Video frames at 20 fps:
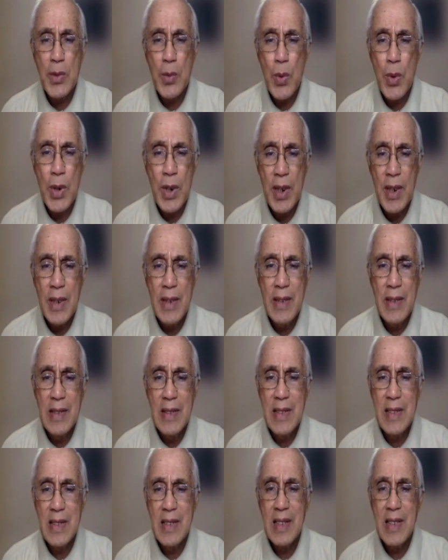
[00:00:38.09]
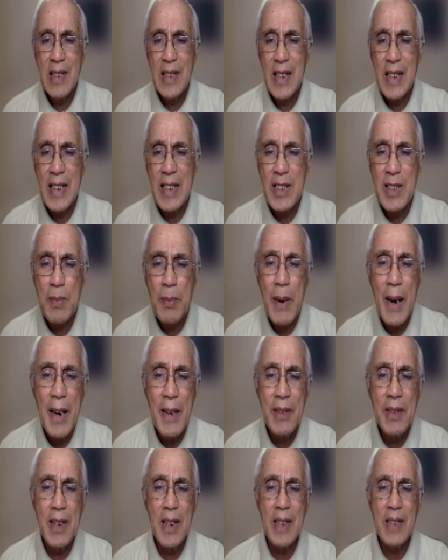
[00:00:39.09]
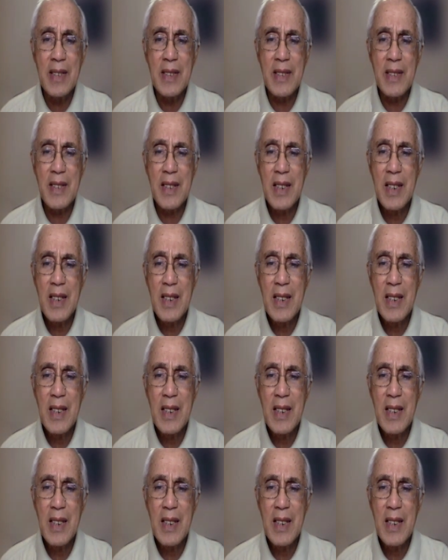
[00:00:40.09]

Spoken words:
words inspire us,